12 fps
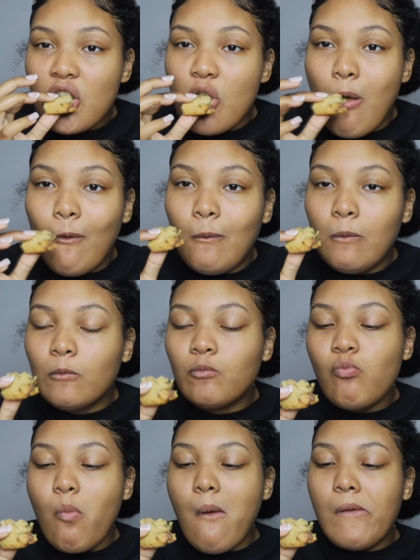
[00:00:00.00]
I'm
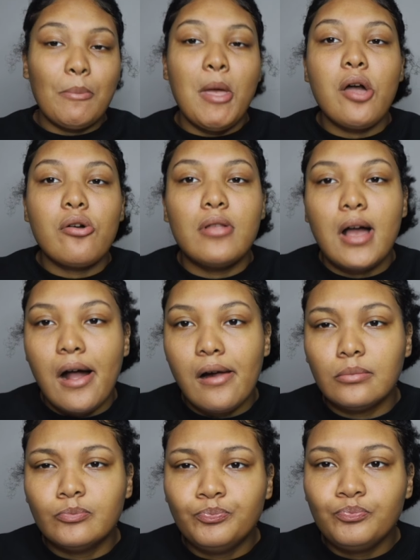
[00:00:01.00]
not gonna lie,
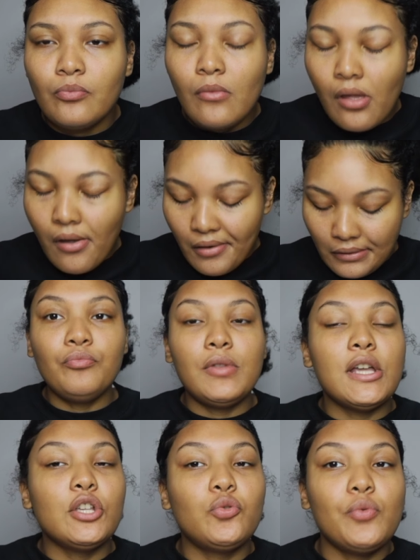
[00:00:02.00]

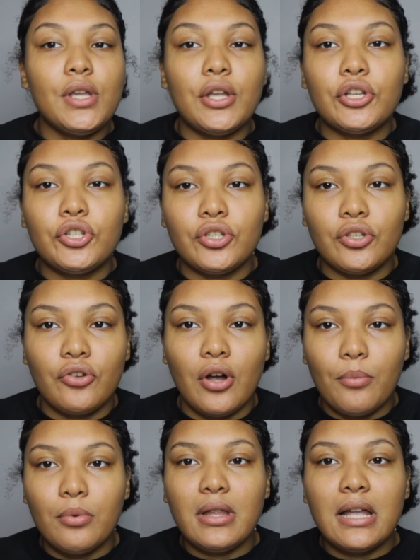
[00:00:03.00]
this week's
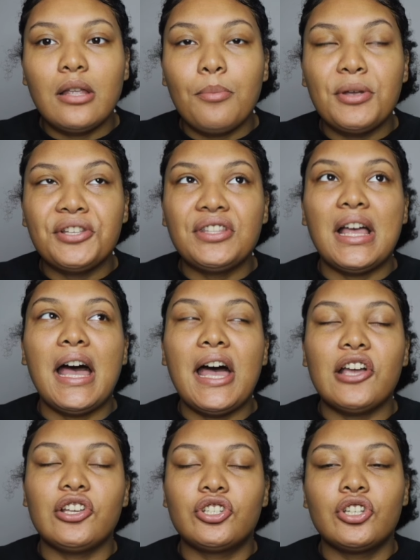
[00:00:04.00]
crumble lineup is not
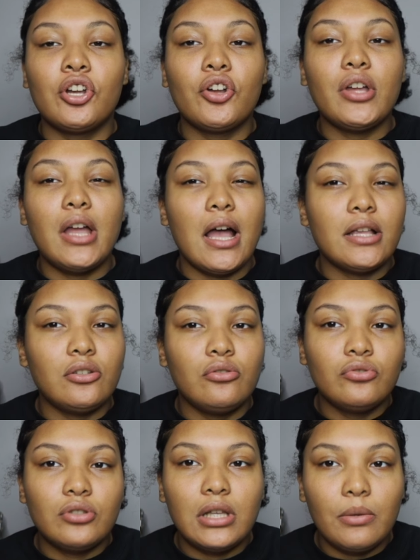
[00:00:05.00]
as sugary as it
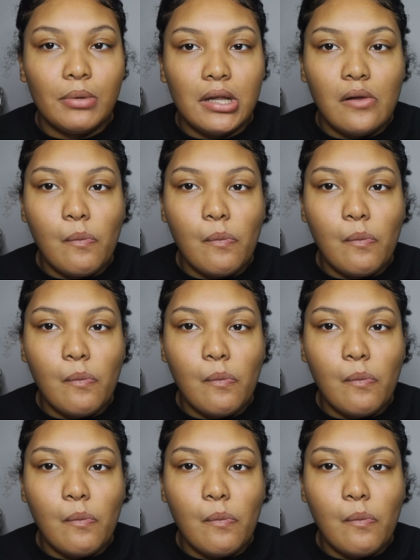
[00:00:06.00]
usually be.